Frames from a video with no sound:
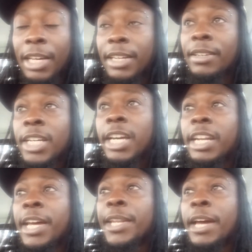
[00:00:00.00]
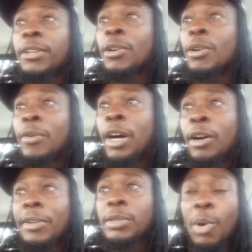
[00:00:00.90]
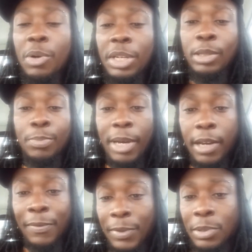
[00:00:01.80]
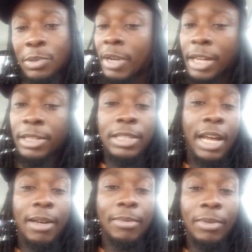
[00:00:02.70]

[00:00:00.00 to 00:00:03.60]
Like, it ain't like, no, oh, smoking is bad for you, you got to stop.